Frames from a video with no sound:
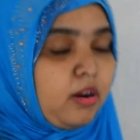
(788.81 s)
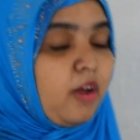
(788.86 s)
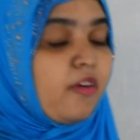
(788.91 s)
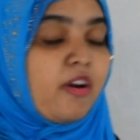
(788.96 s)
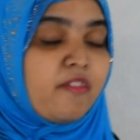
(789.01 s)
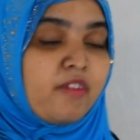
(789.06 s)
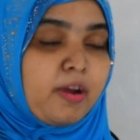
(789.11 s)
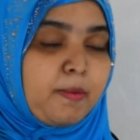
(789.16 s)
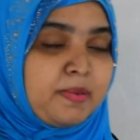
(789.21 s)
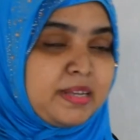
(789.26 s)

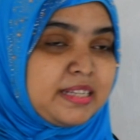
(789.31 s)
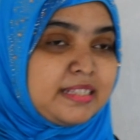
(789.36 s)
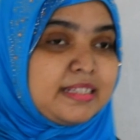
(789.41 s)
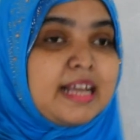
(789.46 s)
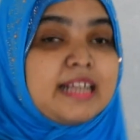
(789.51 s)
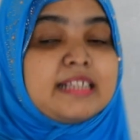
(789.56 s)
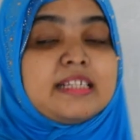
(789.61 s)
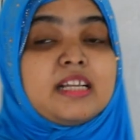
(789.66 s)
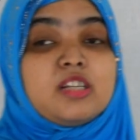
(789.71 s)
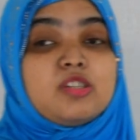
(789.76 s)
our
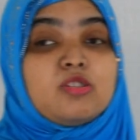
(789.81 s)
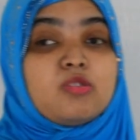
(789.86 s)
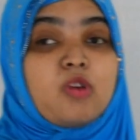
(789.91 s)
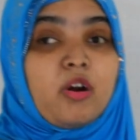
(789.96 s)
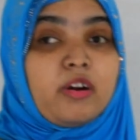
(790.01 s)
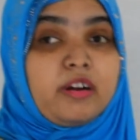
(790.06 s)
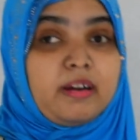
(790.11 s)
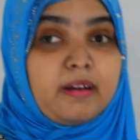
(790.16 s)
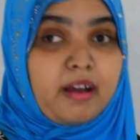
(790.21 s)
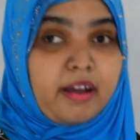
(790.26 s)
business is
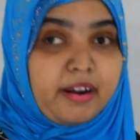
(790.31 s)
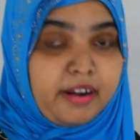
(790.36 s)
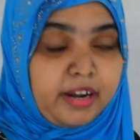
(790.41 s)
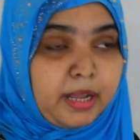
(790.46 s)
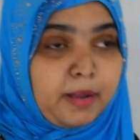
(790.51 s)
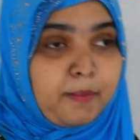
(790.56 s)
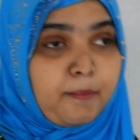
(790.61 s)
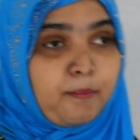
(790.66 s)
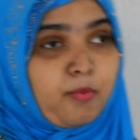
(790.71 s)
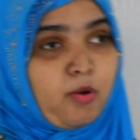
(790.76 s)
not
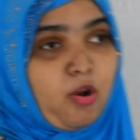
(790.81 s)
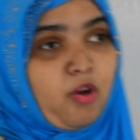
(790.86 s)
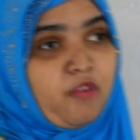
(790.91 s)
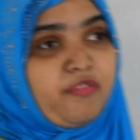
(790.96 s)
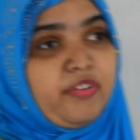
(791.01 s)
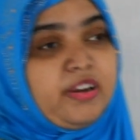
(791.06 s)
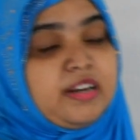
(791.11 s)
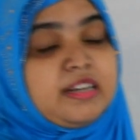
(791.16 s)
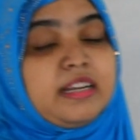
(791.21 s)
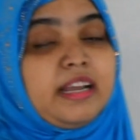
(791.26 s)
earning
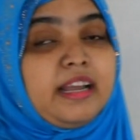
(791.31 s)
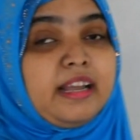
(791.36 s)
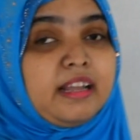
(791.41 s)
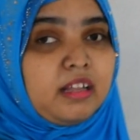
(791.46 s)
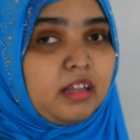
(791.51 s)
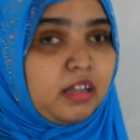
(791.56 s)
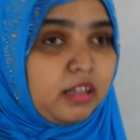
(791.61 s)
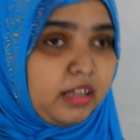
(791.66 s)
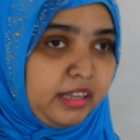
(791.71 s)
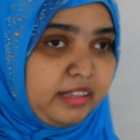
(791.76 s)
profit
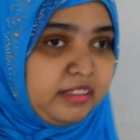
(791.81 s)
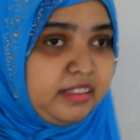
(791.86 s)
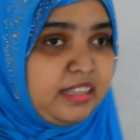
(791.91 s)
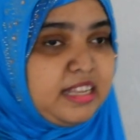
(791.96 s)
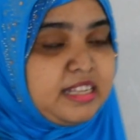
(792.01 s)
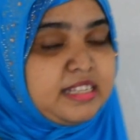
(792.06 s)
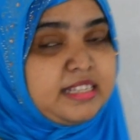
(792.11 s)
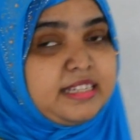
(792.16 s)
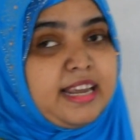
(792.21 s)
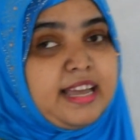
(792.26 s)
in
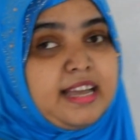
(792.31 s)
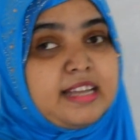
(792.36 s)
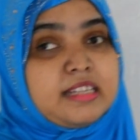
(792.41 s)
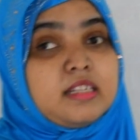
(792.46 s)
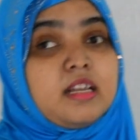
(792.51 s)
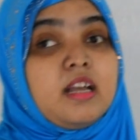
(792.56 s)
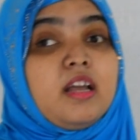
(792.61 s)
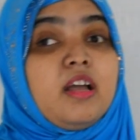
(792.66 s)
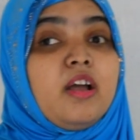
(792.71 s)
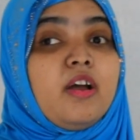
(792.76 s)
these
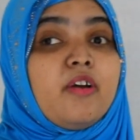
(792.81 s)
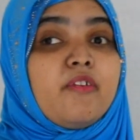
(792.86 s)
days.